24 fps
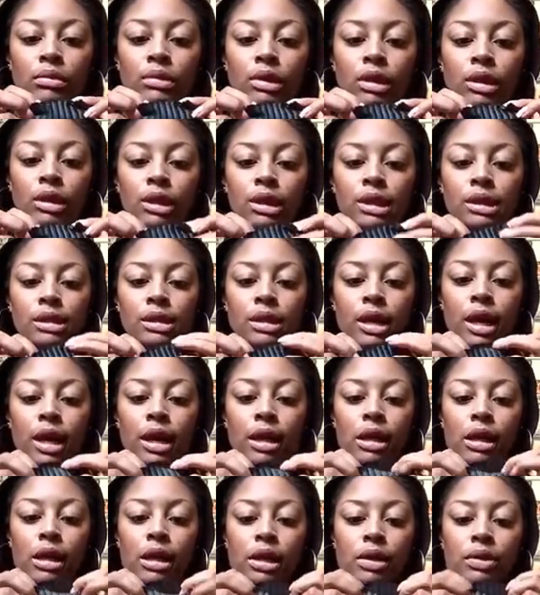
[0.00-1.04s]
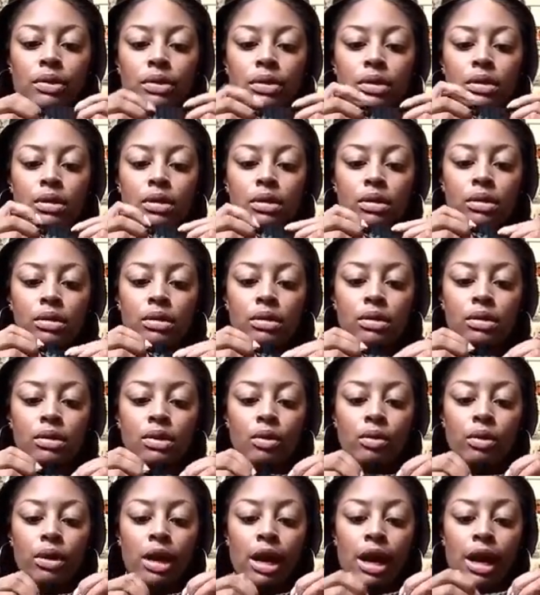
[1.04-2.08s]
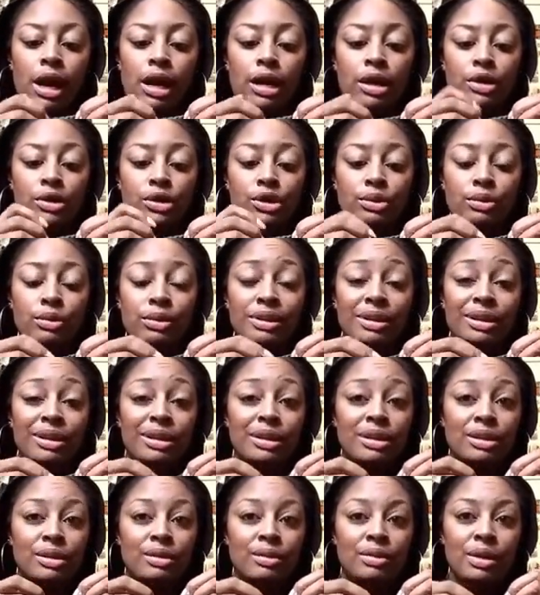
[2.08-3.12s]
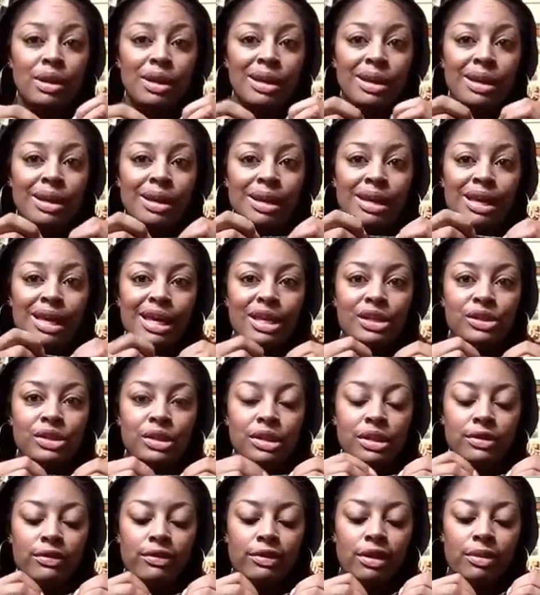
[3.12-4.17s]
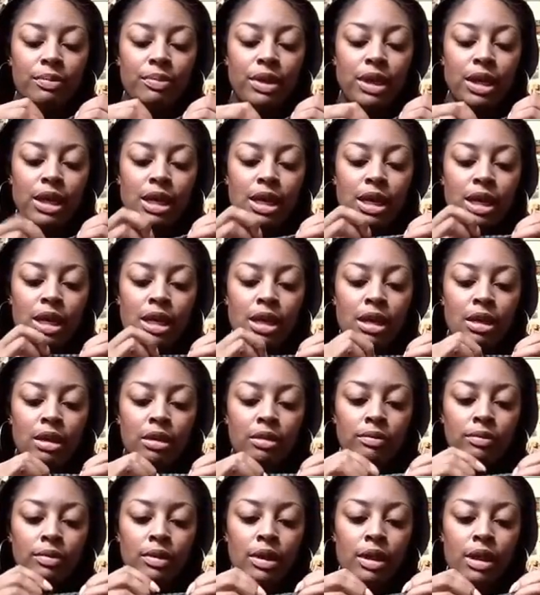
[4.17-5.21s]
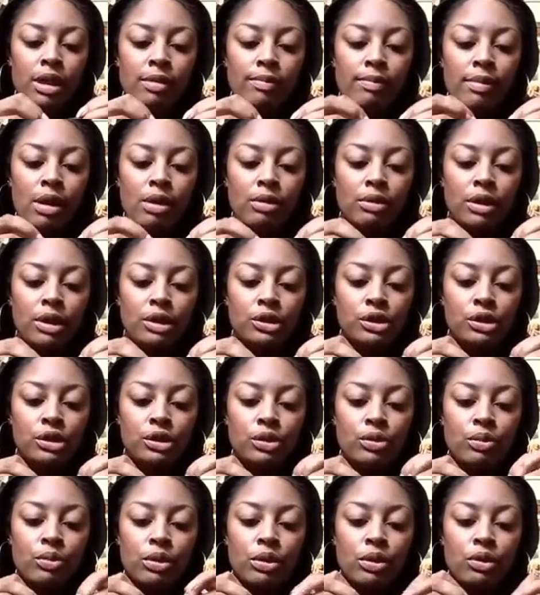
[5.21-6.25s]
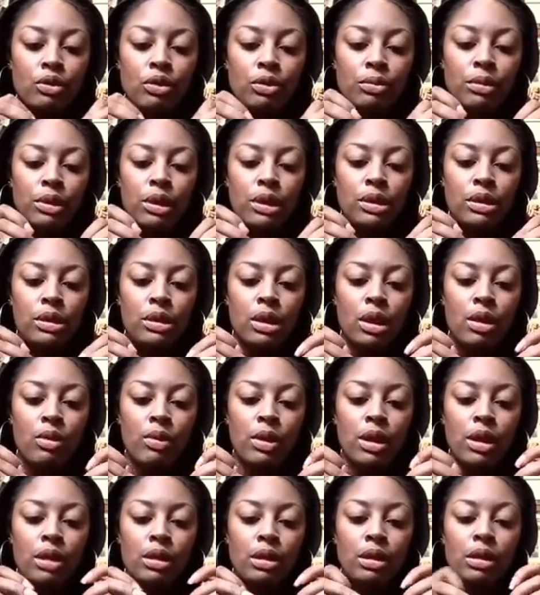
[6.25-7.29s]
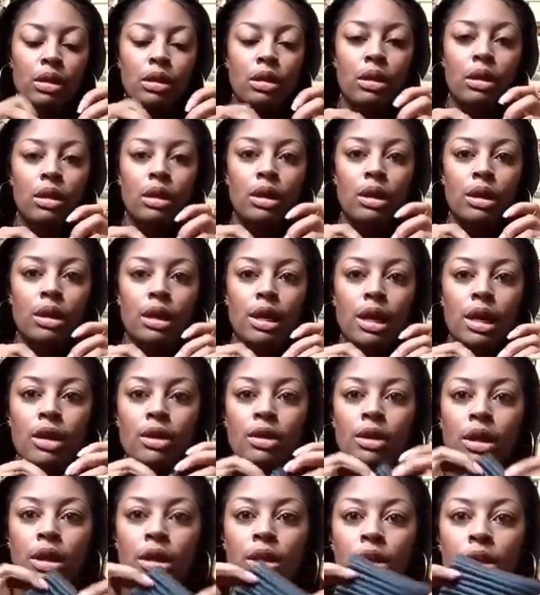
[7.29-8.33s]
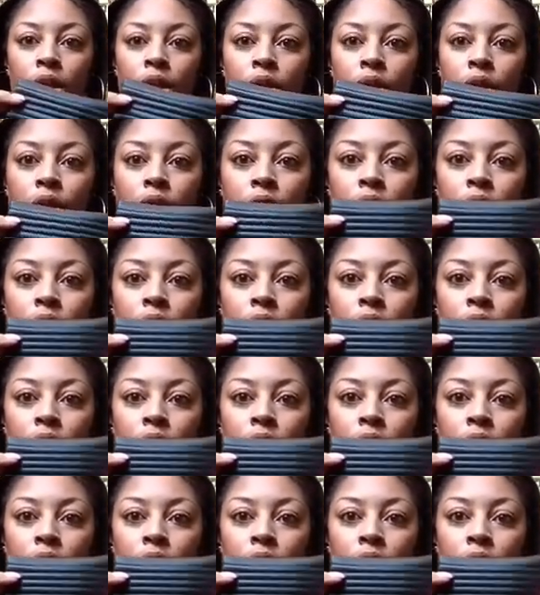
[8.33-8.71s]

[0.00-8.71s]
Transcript: this side closed. So what I usually do is just flip it in the amount that you would normally sew it. And then you can